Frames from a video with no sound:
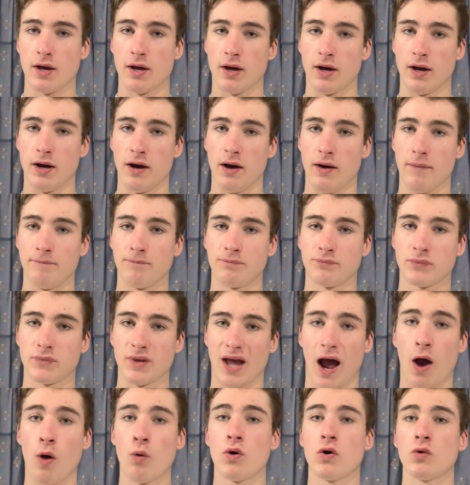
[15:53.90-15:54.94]

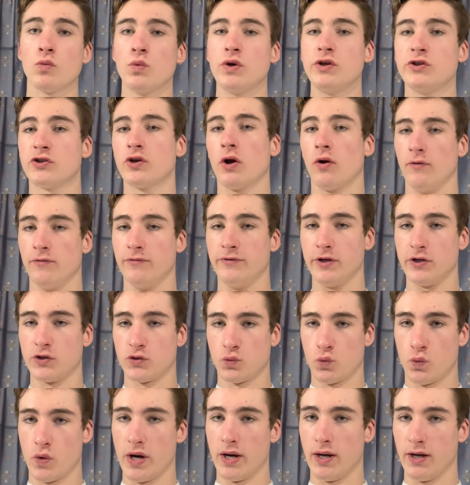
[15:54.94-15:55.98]
How can we solve
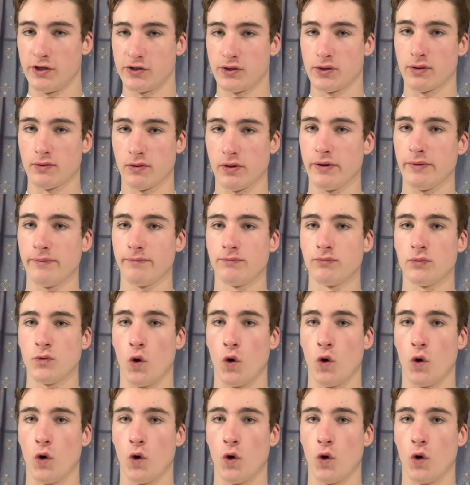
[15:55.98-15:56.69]
this realistically,